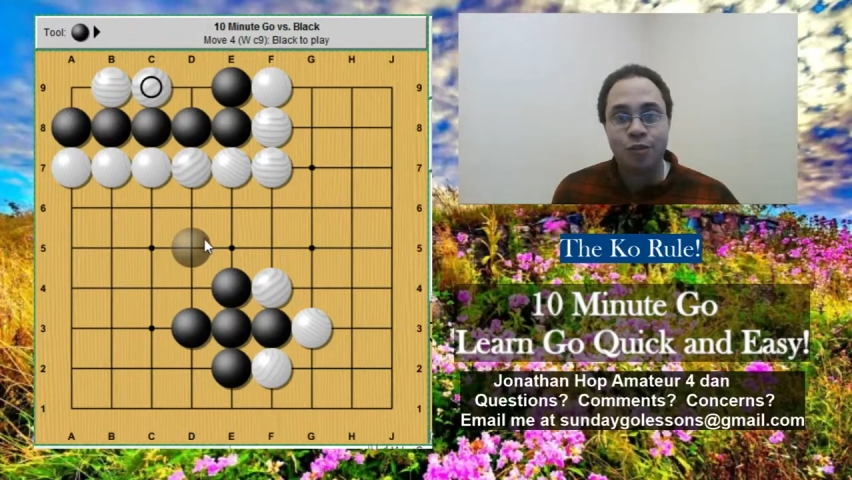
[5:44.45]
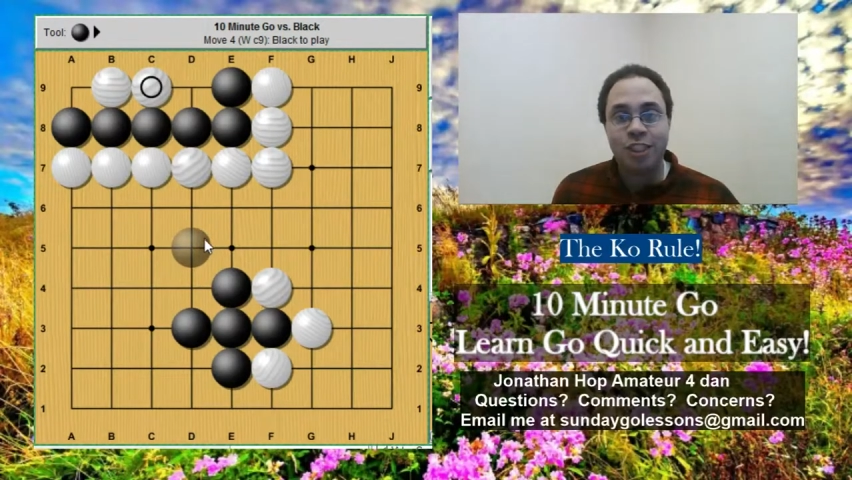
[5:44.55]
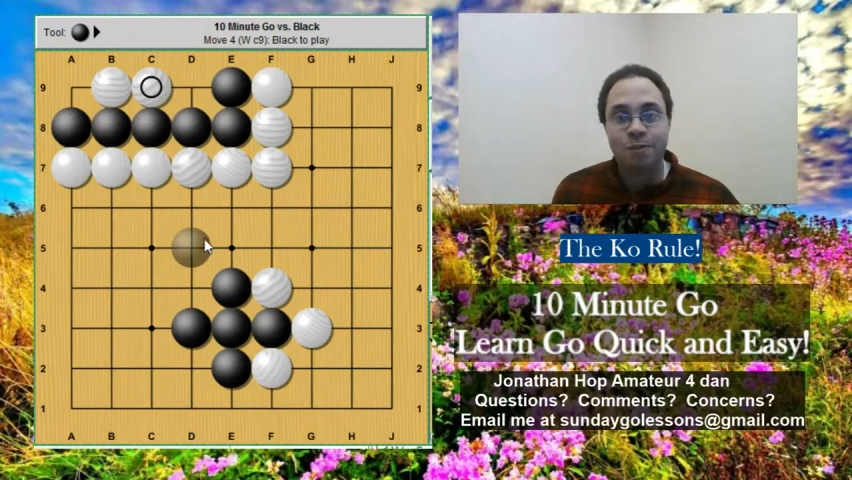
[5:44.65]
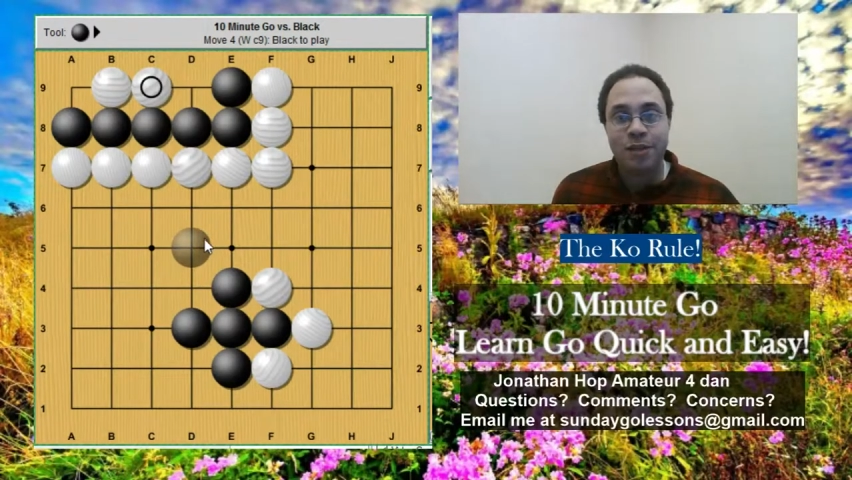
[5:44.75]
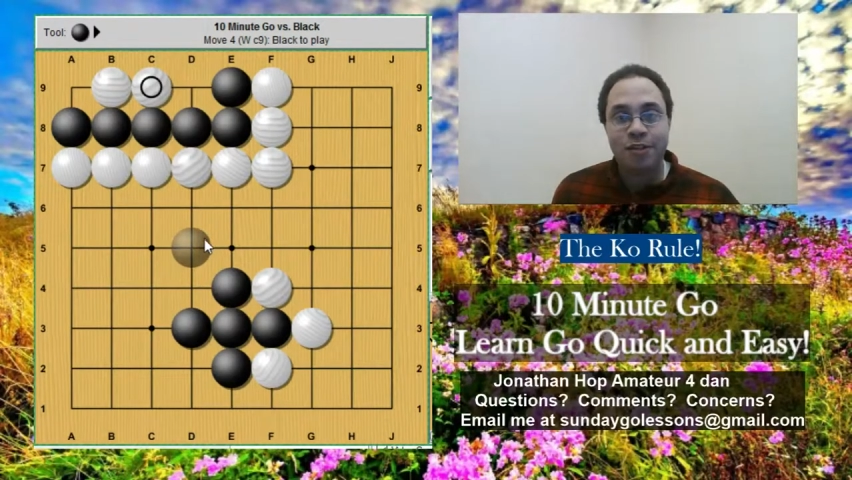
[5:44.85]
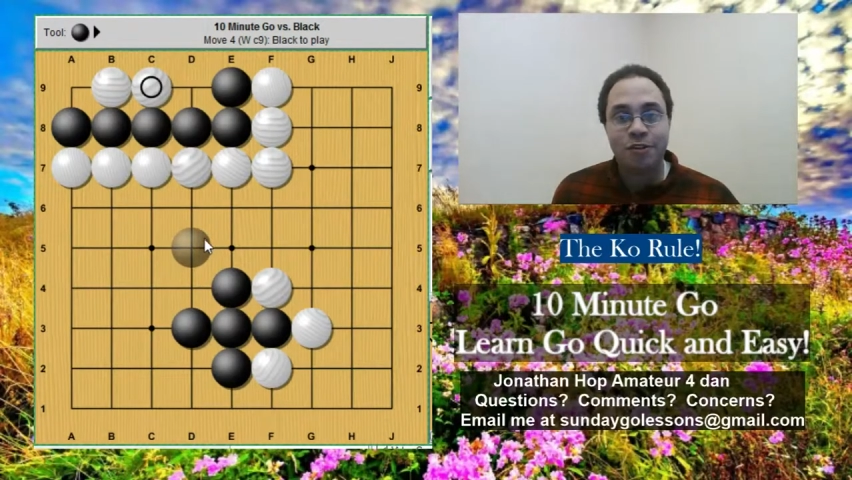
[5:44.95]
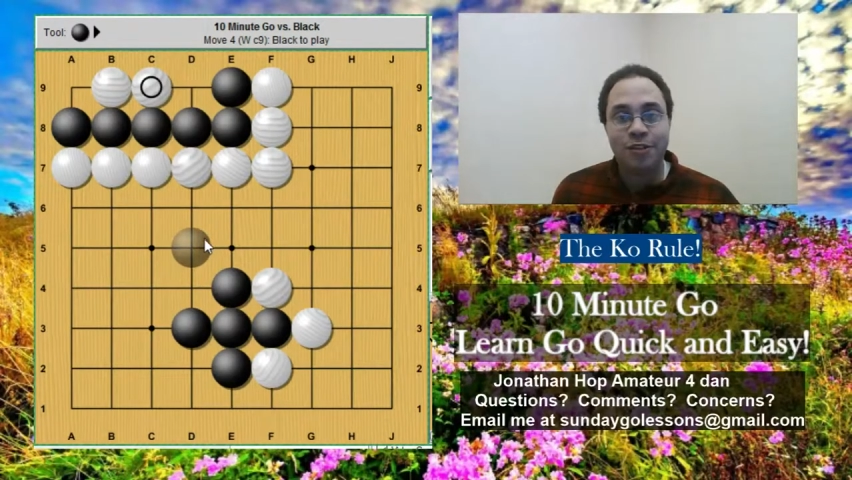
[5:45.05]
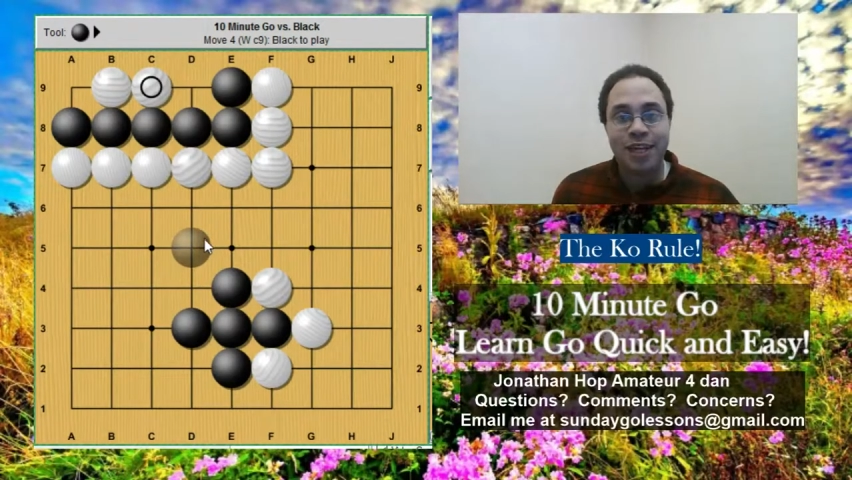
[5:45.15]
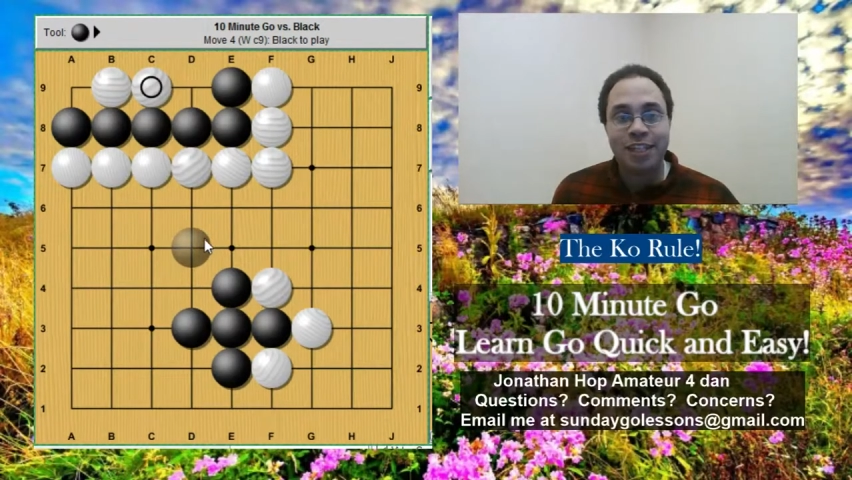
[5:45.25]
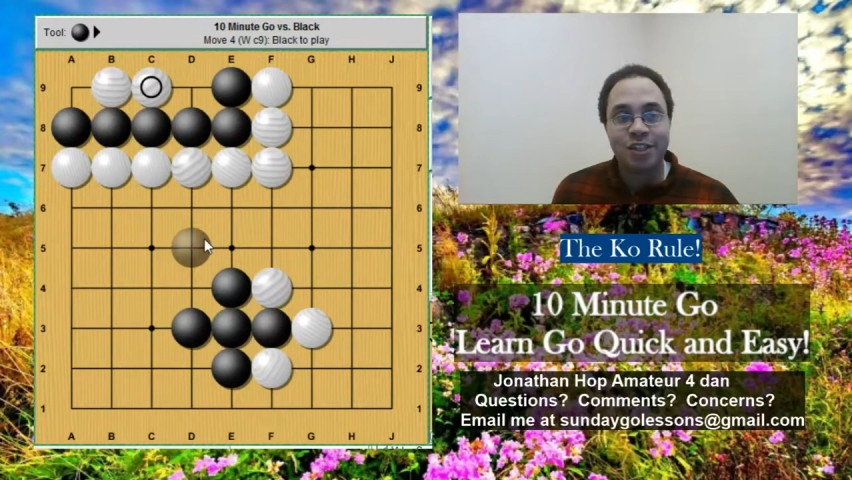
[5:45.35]
spinner or
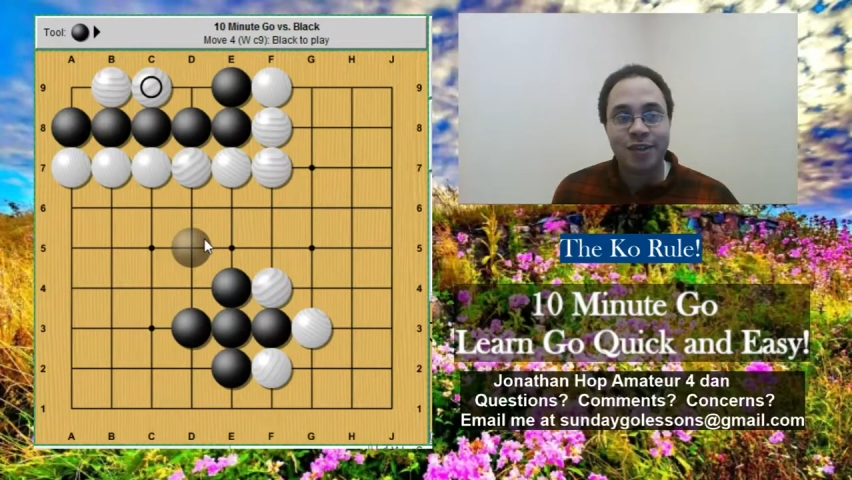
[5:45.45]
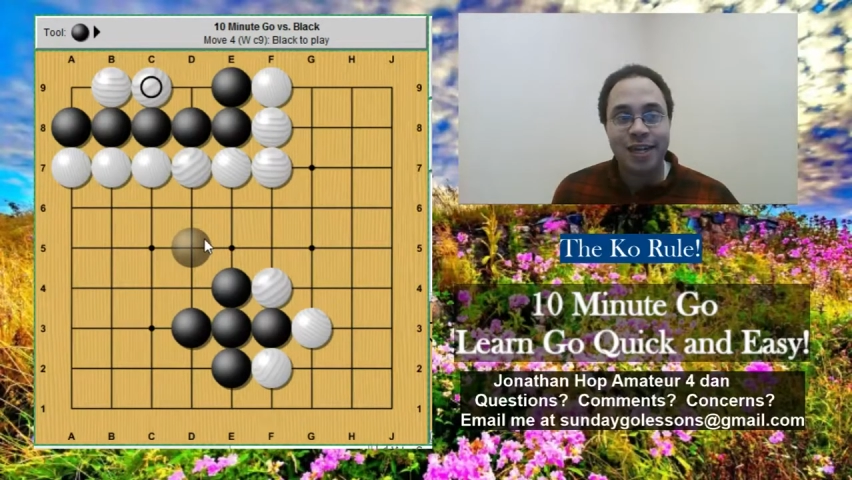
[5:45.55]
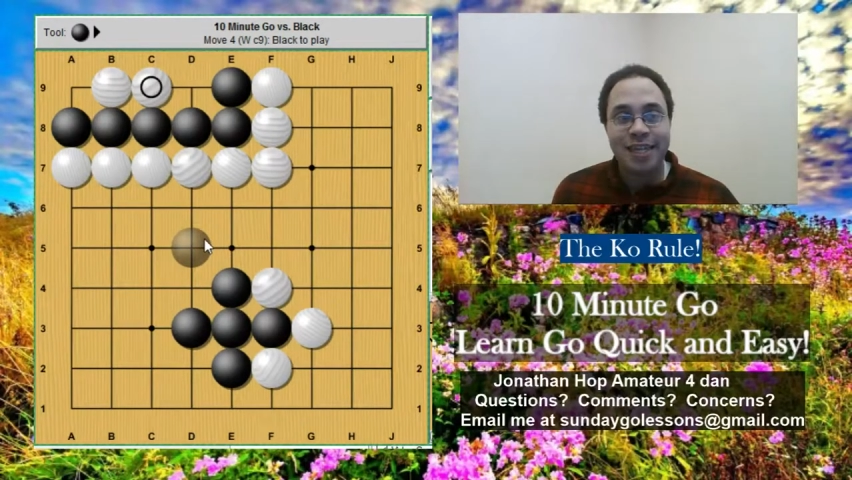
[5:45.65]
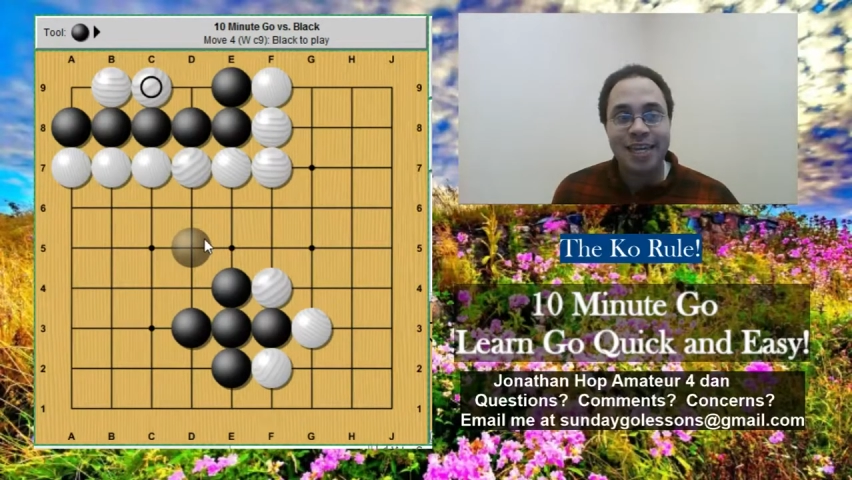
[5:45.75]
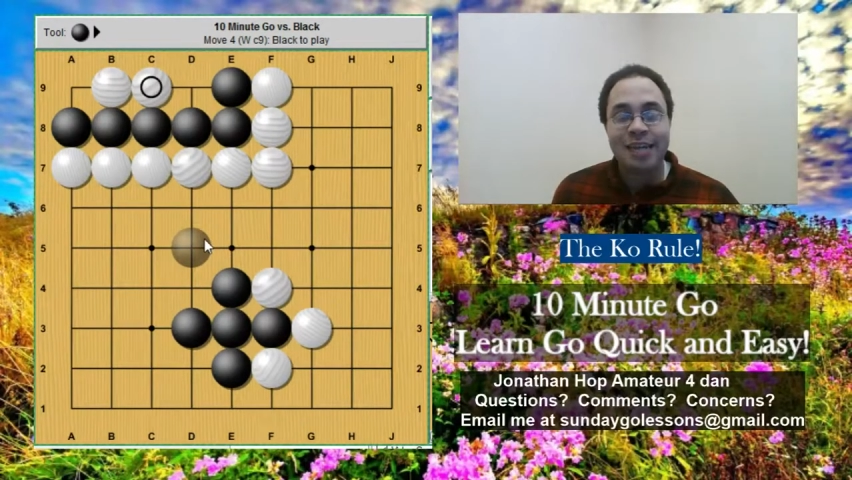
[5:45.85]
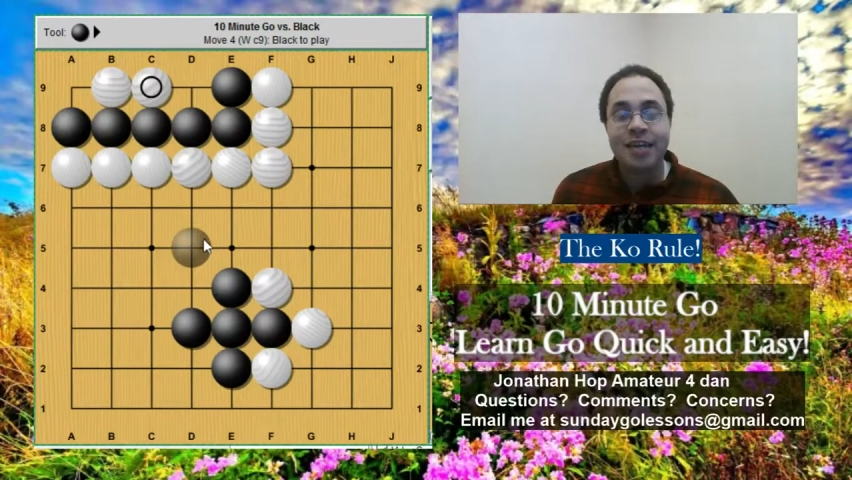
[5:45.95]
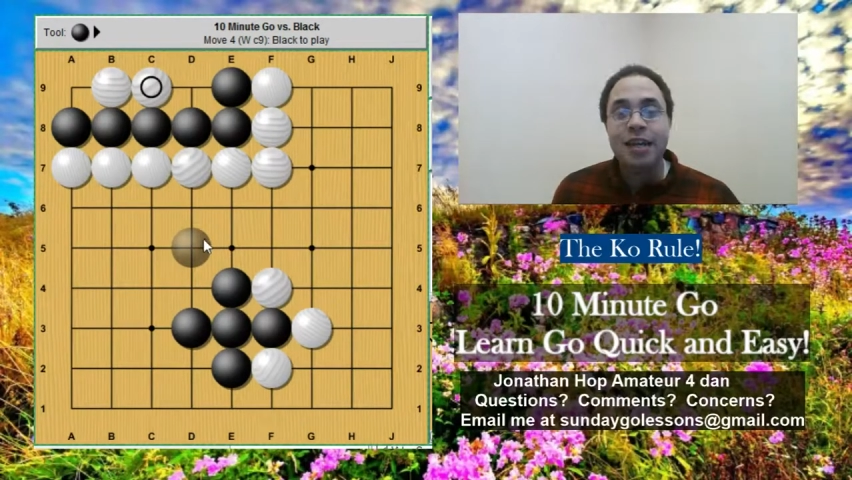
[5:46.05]
dice or anything.